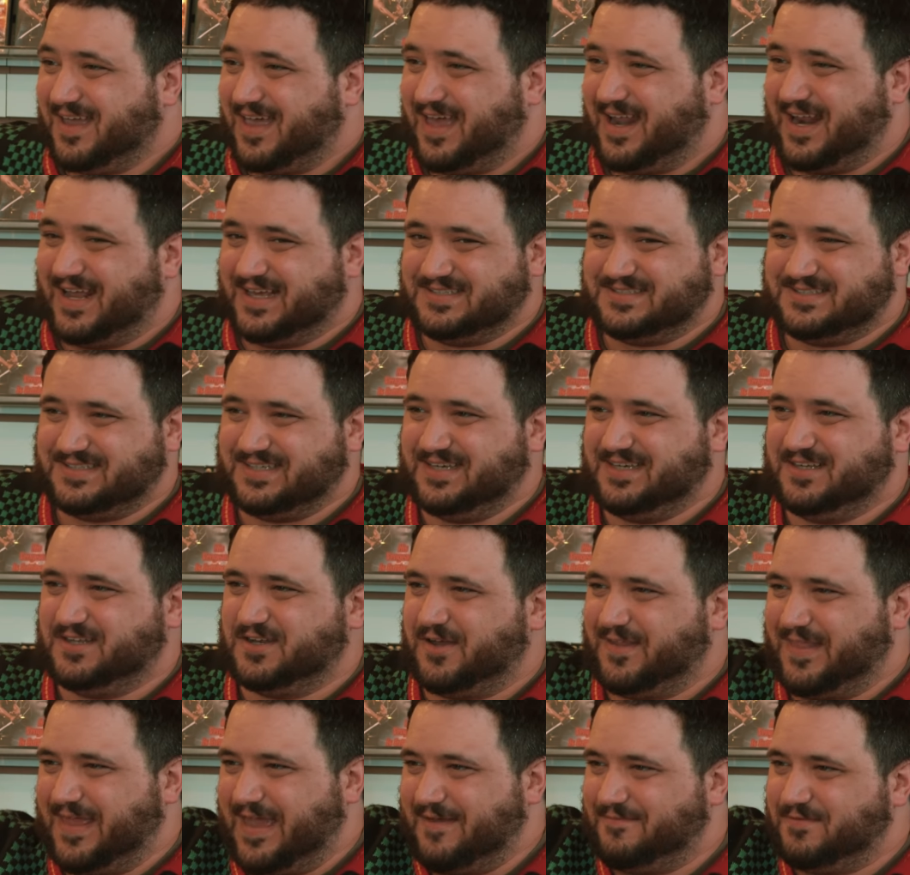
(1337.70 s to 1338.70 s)
and I see, you
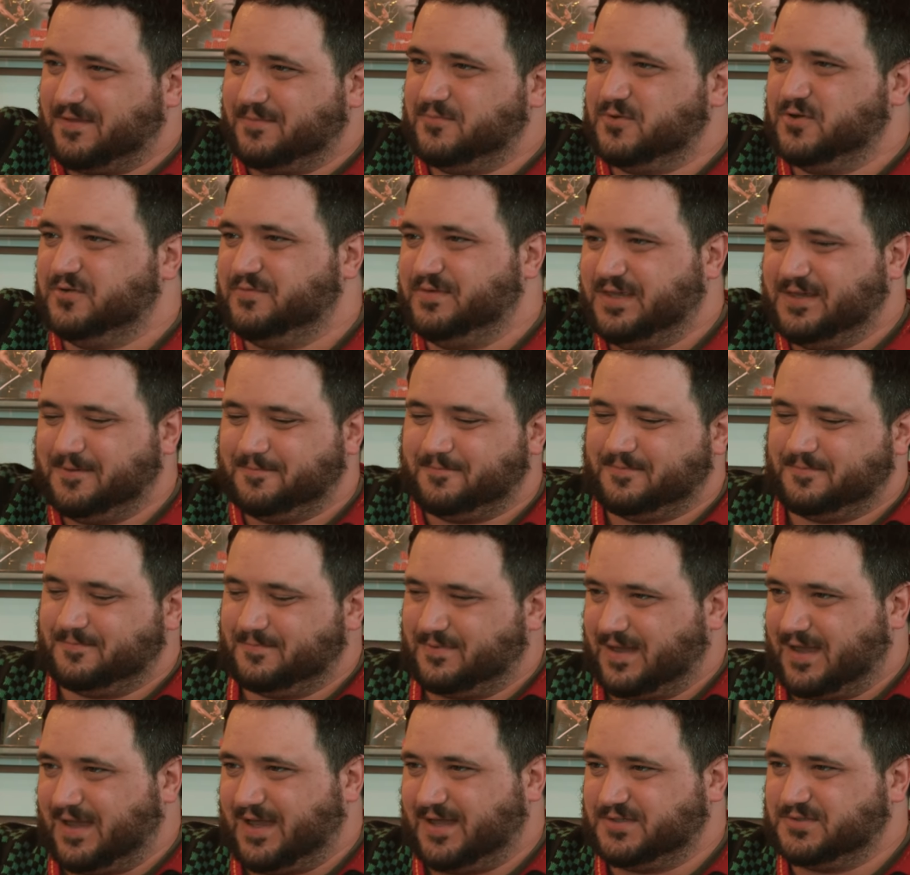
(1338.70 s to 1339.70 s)
know, they have the movie
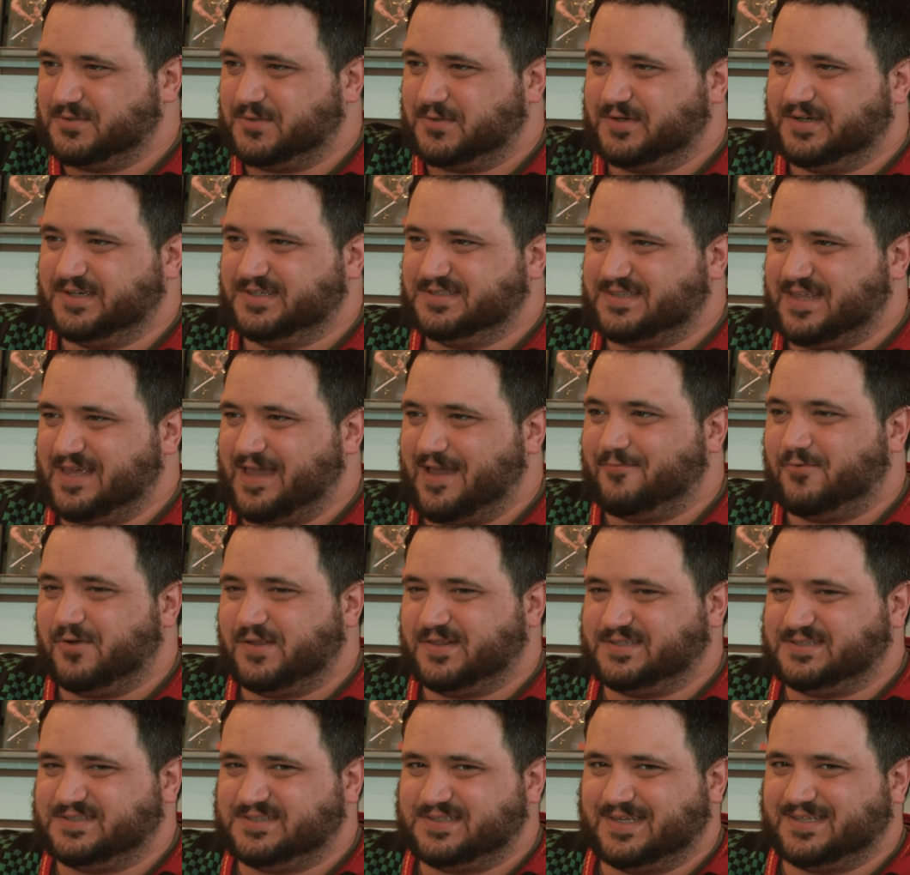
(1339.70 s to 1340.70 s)
uh, toys. They have
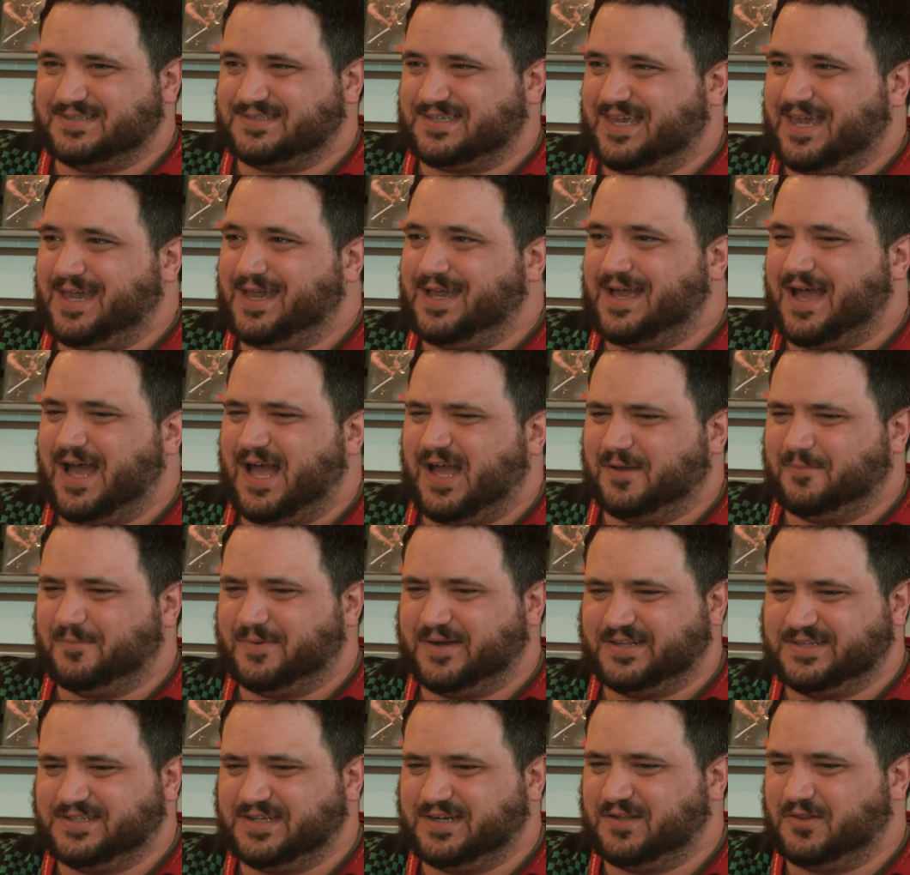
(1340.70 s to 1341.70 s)
one that says King Kong,
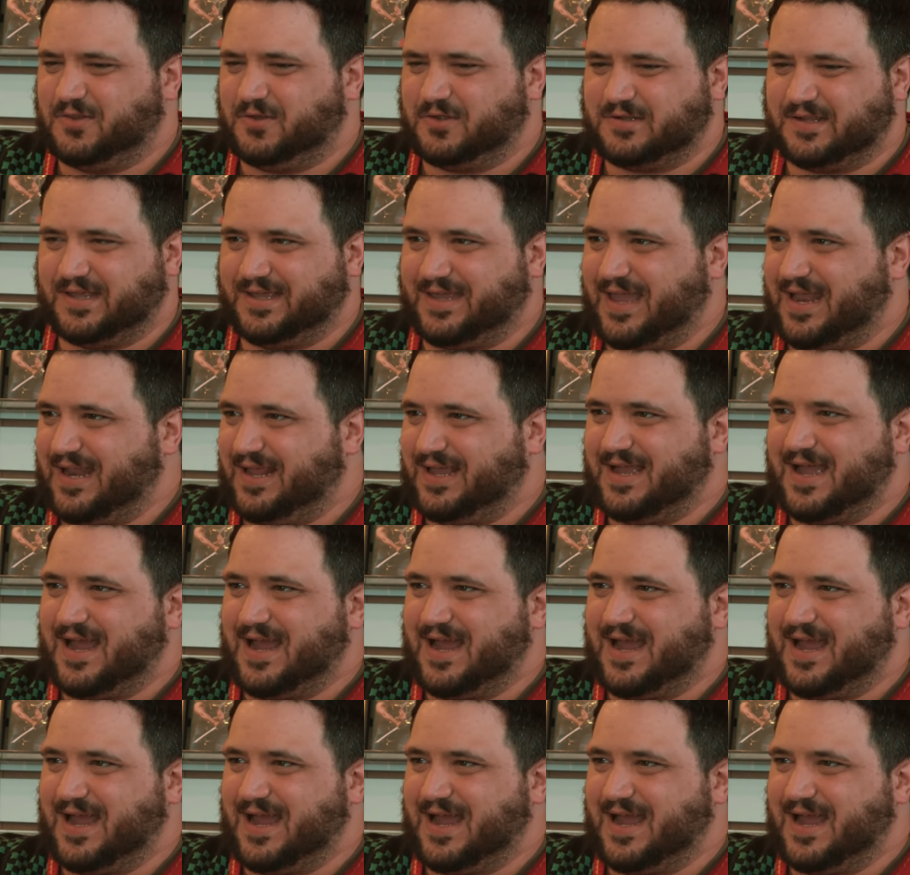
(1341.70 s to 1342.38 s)
but it didn't look like any